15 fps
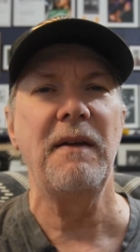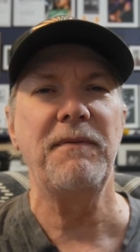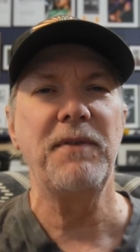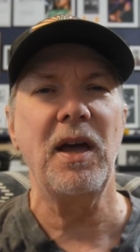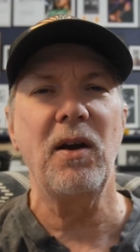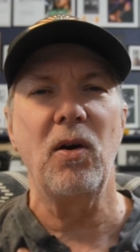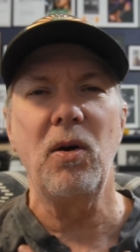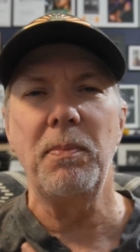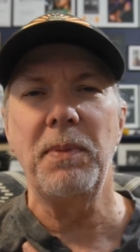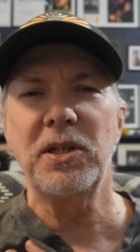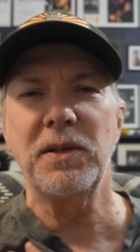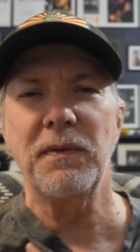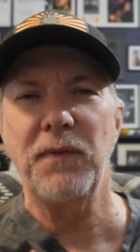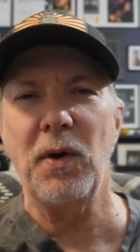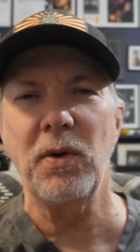if you got a whole
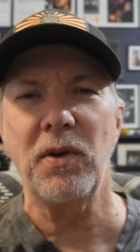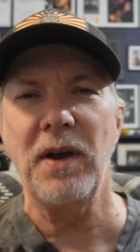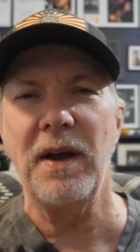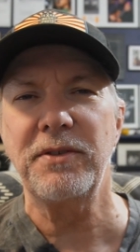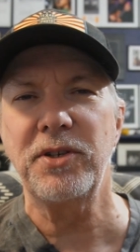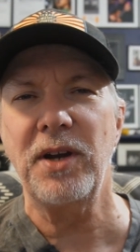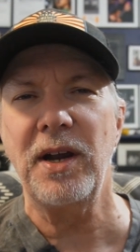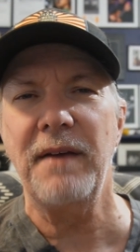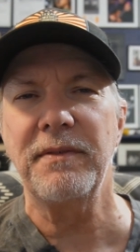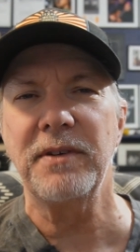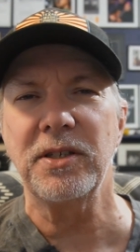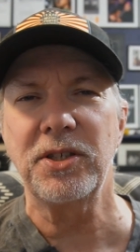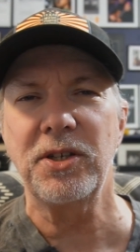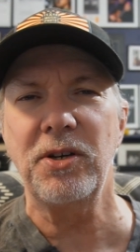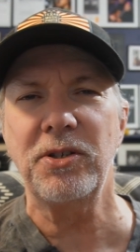bunch of photographs you're having
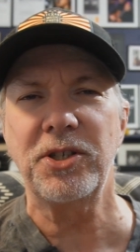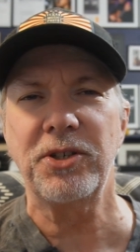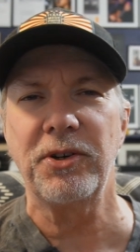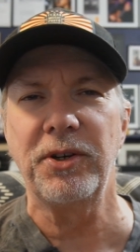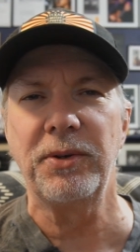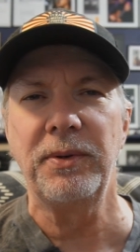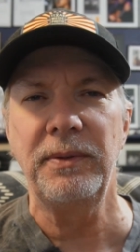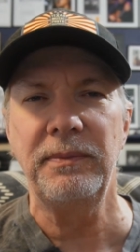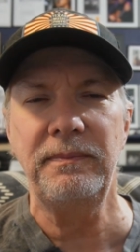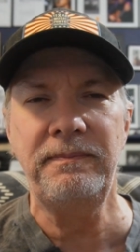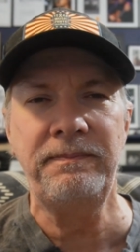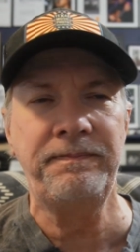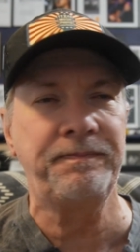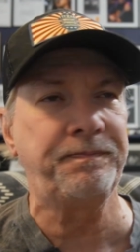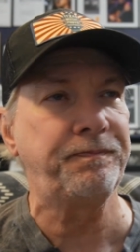to search through,
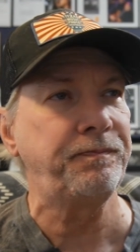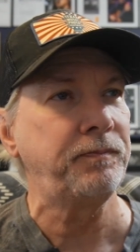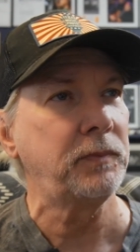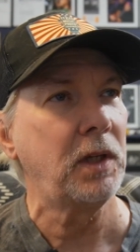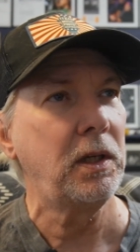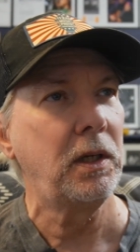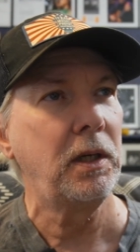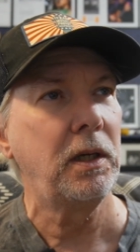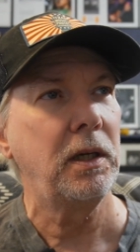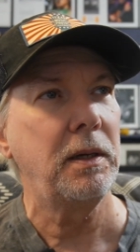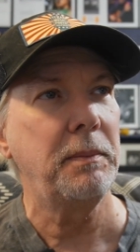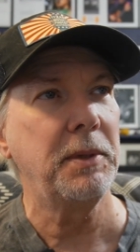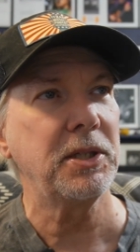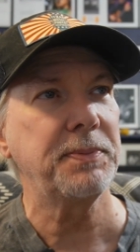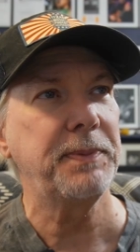it
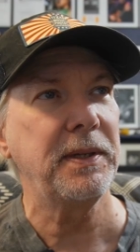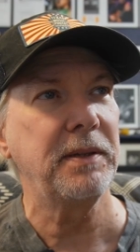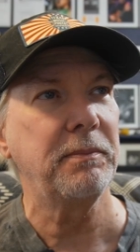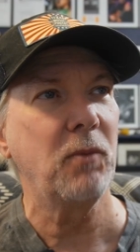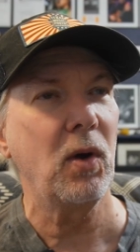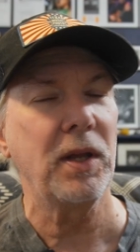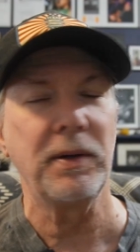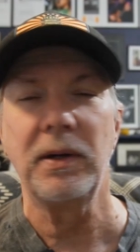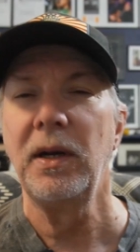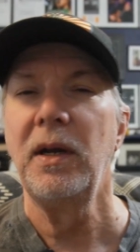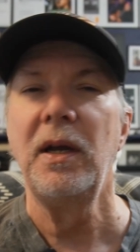must be the weather.